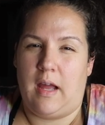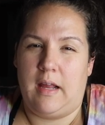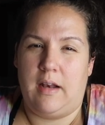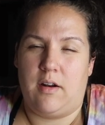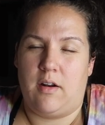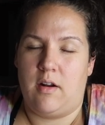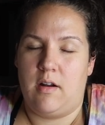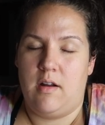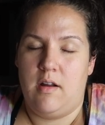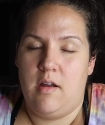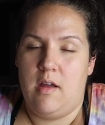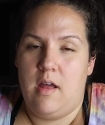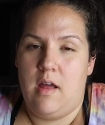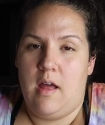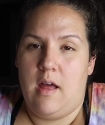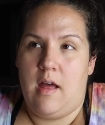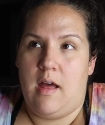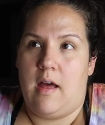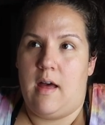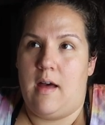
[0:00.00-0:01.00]
liner.
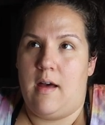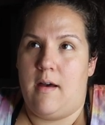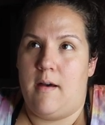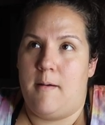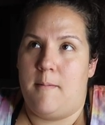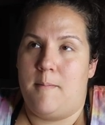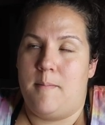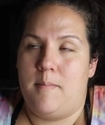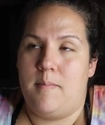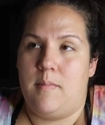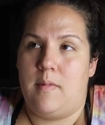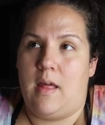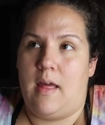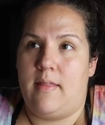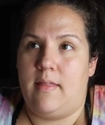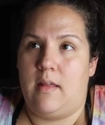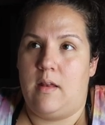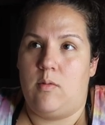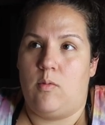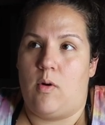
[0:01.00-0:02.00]
Um,
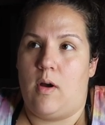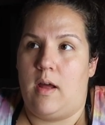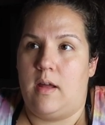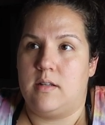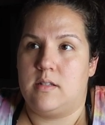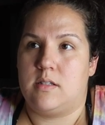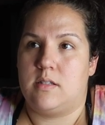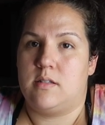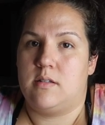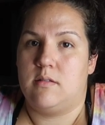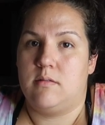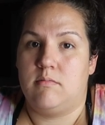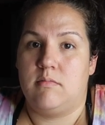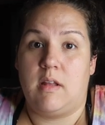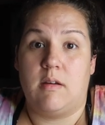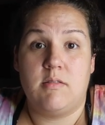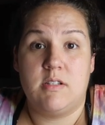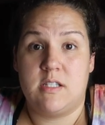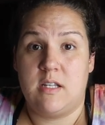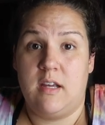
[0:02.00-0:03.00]
and then what?
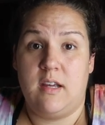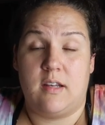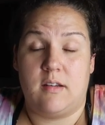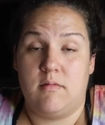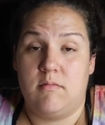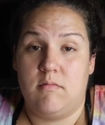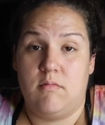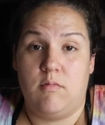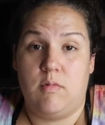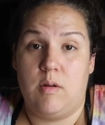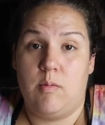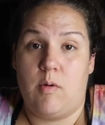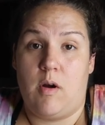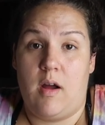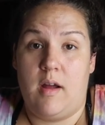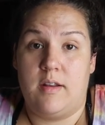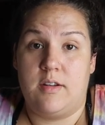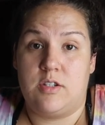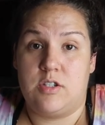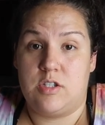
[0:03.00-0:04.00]
That was it. We
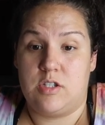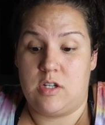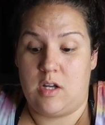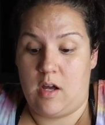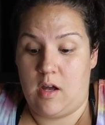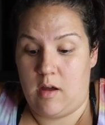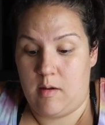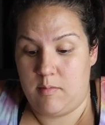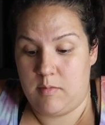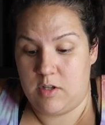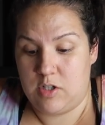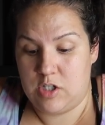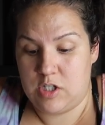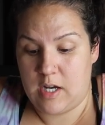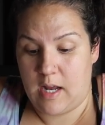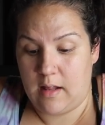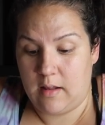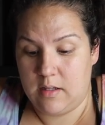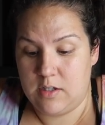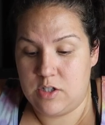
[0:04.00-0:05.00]
watched um, the
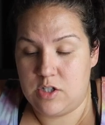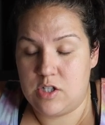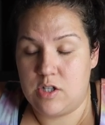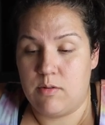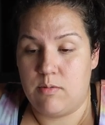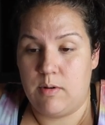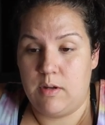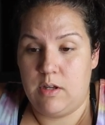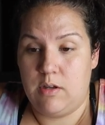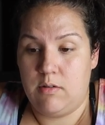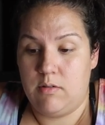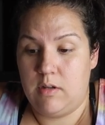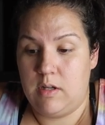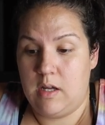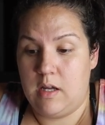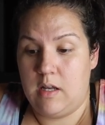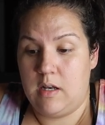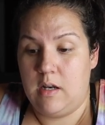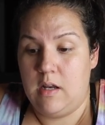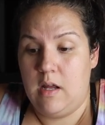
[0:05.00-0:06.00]
challenge, the
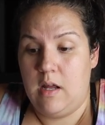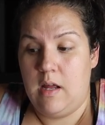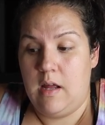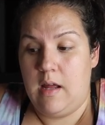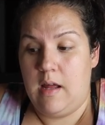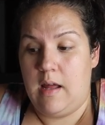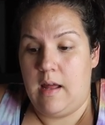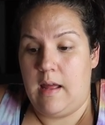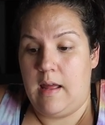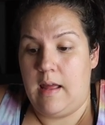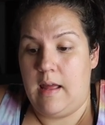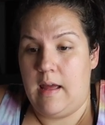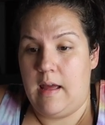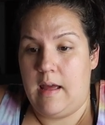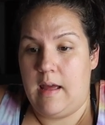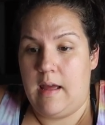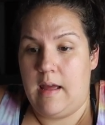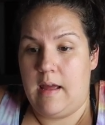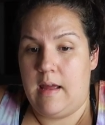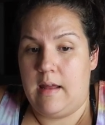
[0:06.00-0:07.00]
reunion,
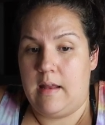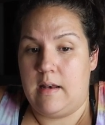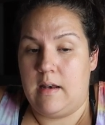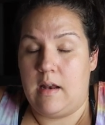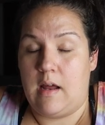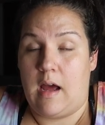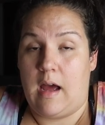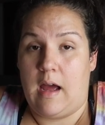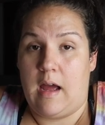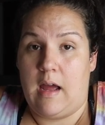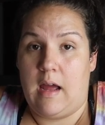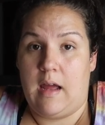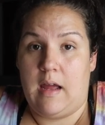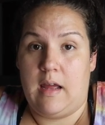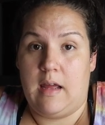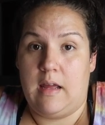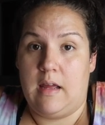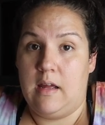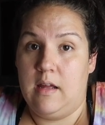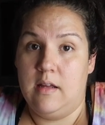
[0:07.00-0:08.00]
and
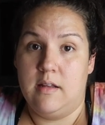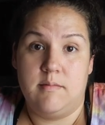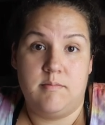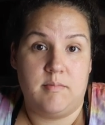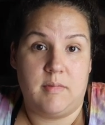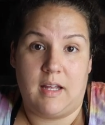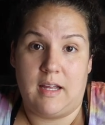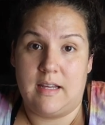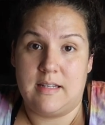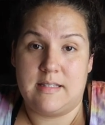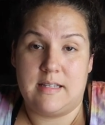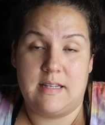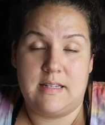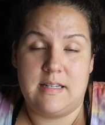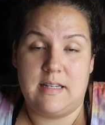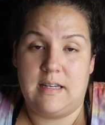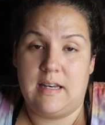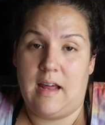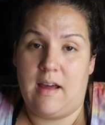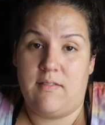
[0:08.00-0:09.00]
I, like I said,
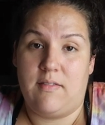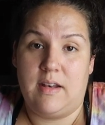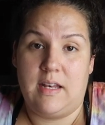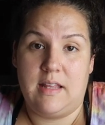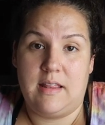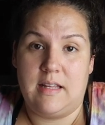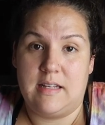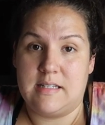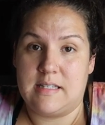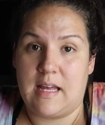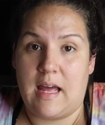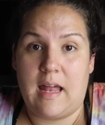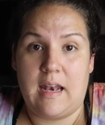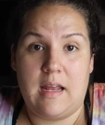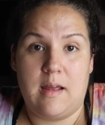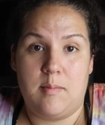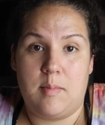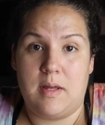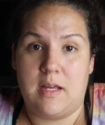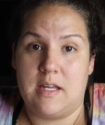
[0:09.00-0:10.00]
didn't have anything to
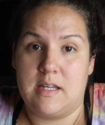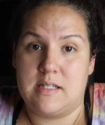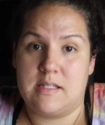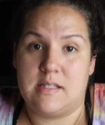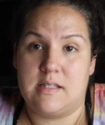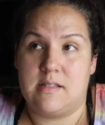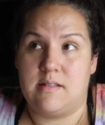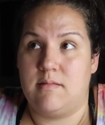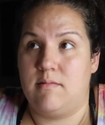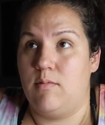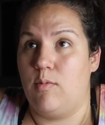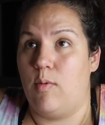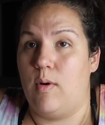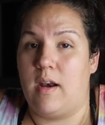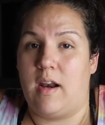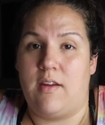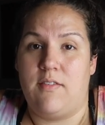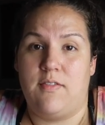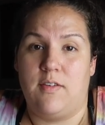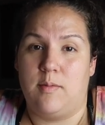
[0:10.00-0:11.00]
edit because
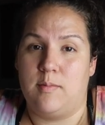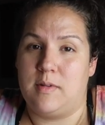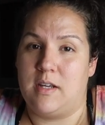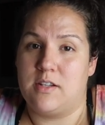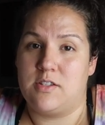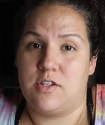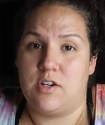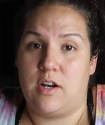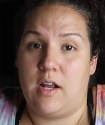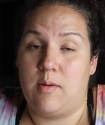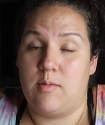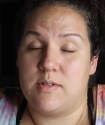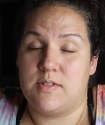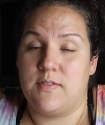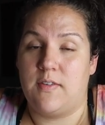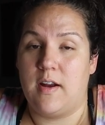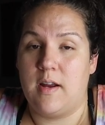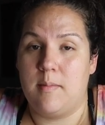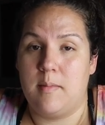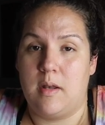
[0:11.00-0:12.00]
what I filmed yesterday was
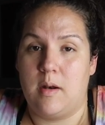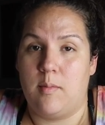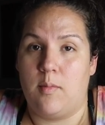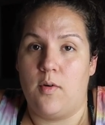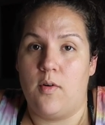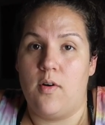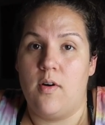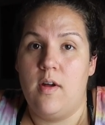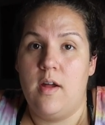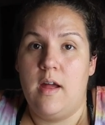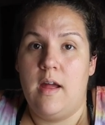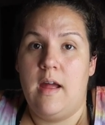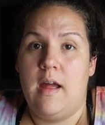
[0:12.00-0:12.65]
very minimal.